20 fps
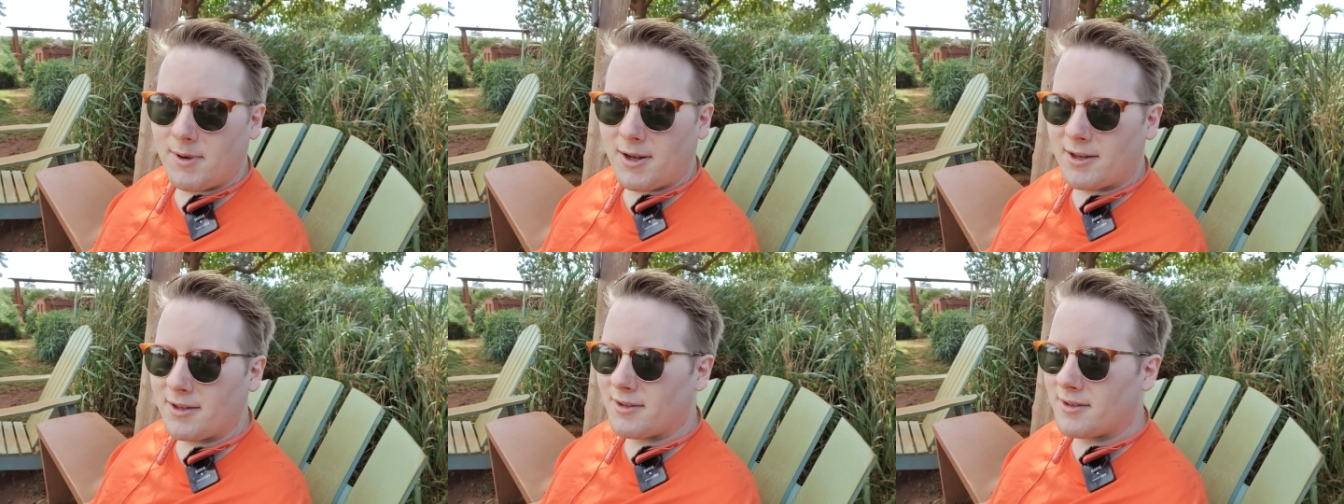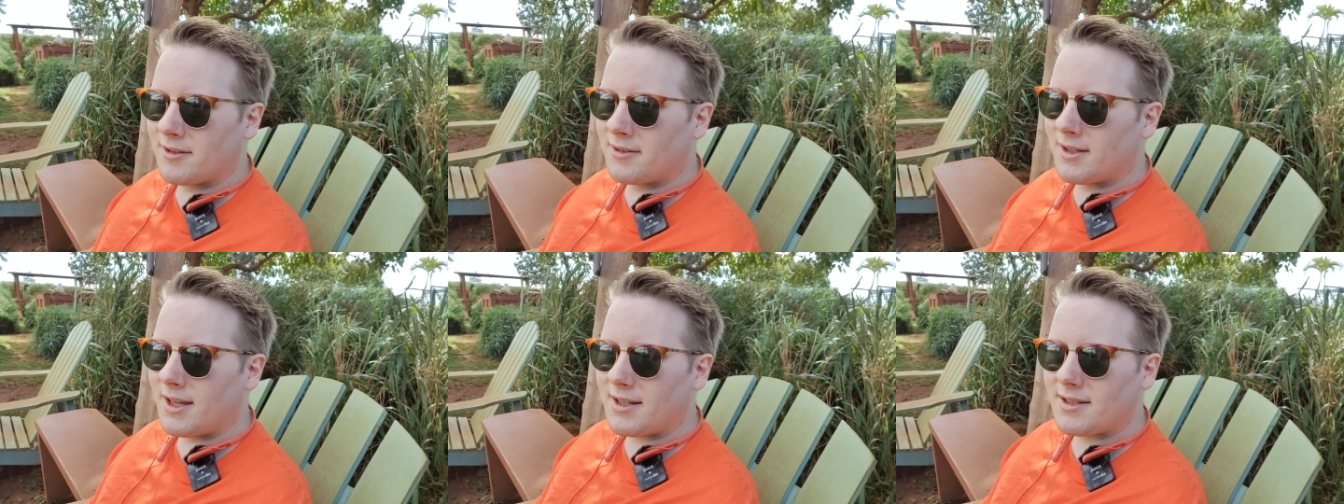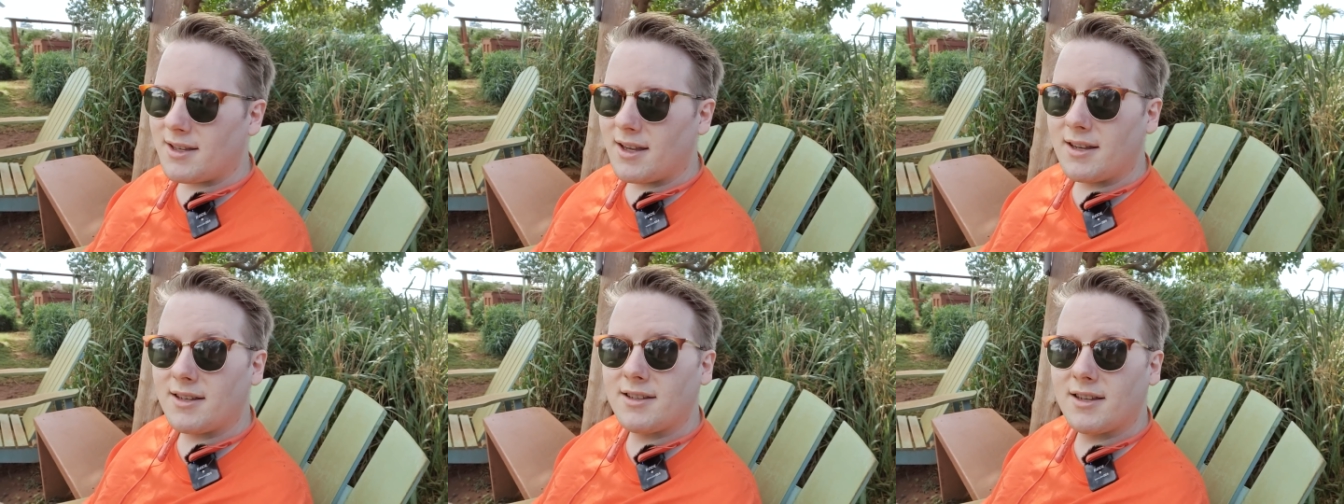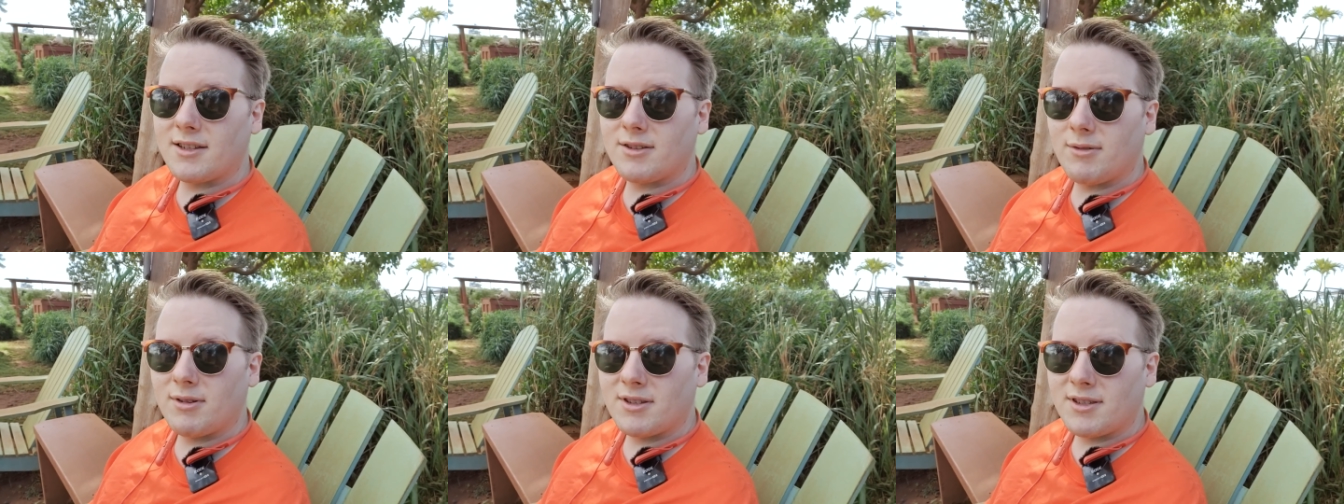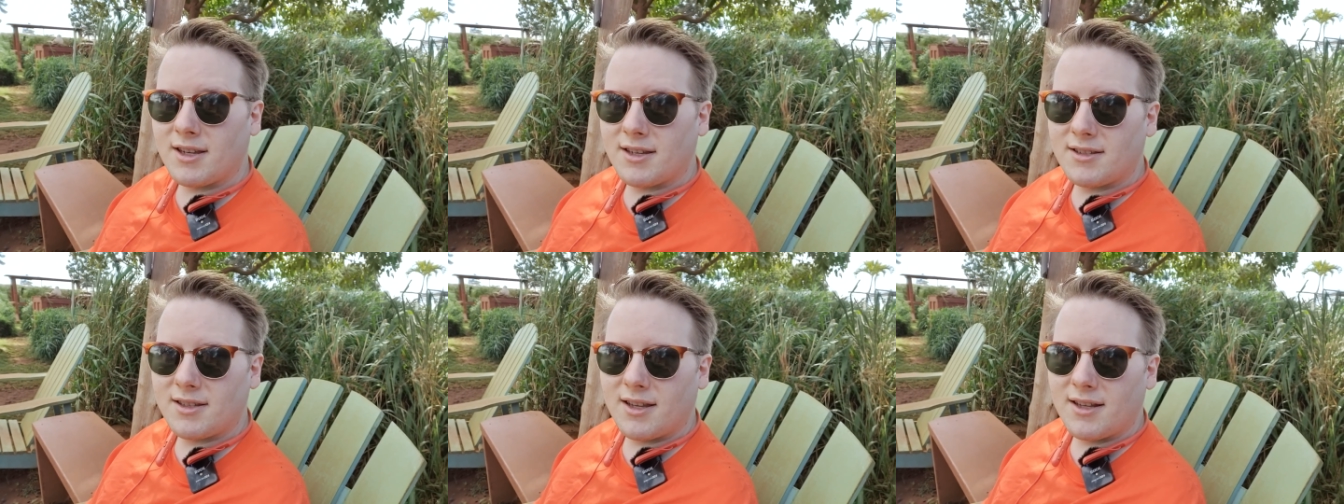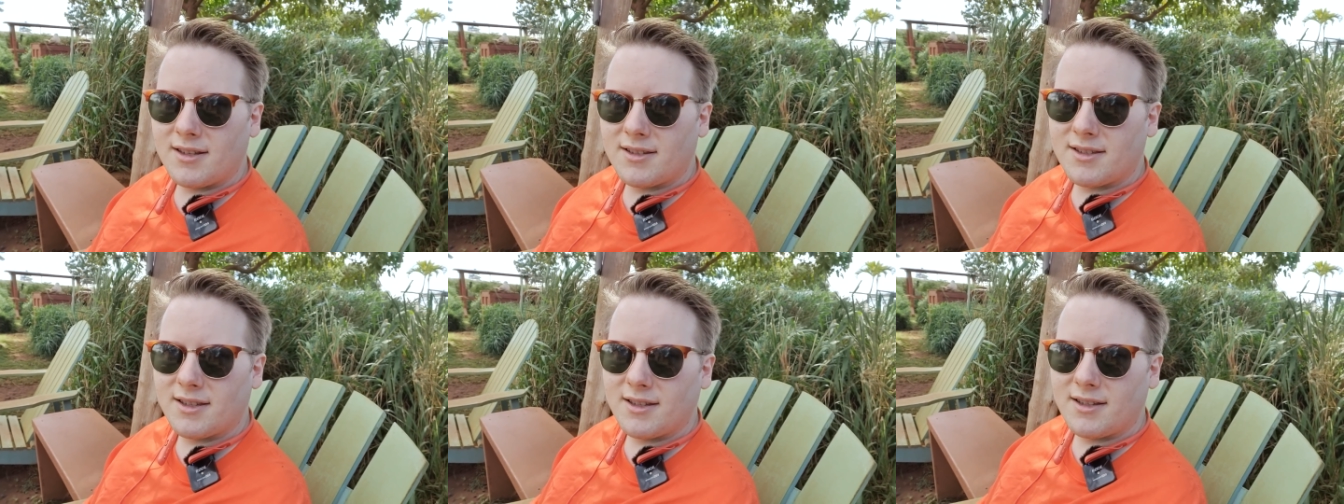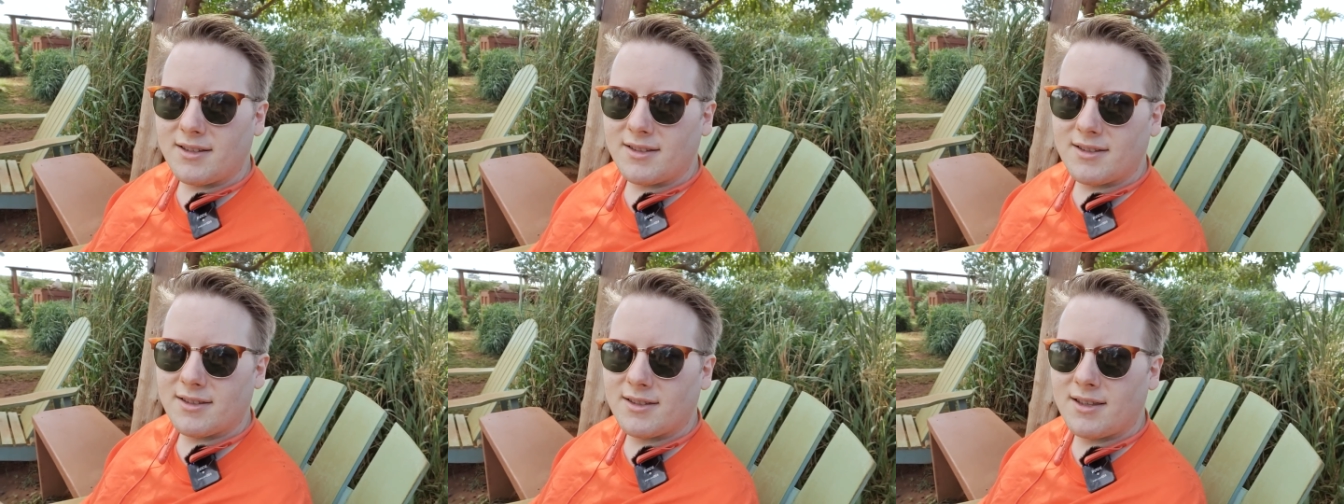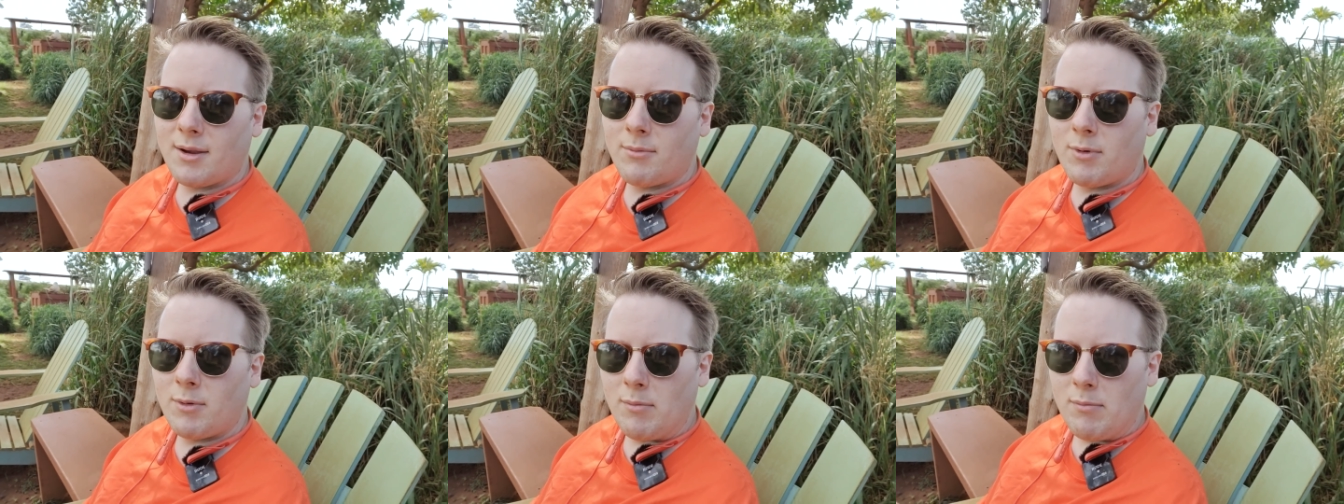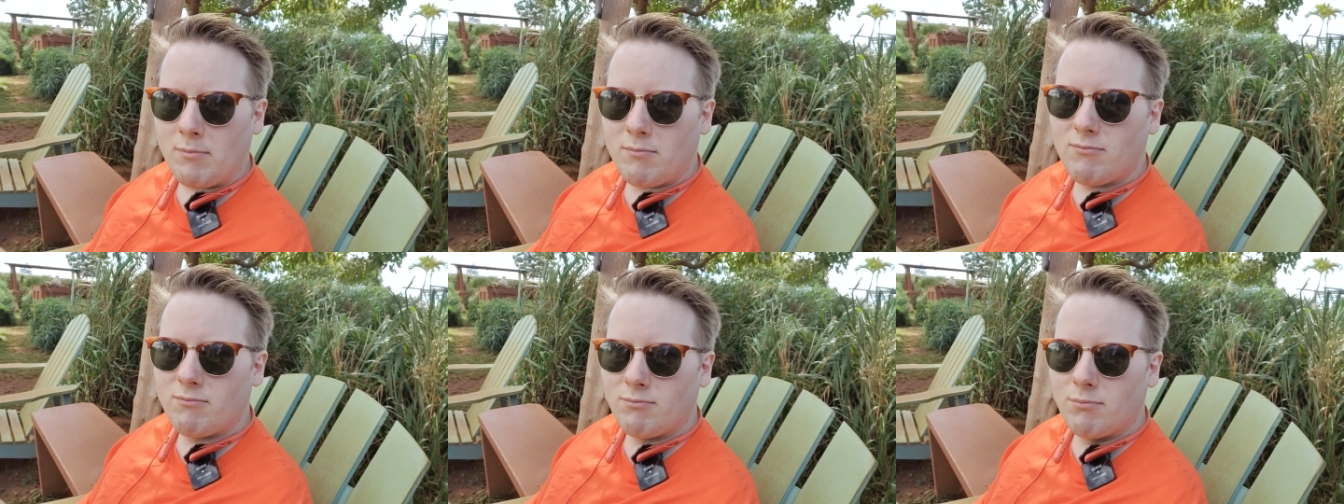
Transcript: better than x eighty-six runs x eighty-six, then we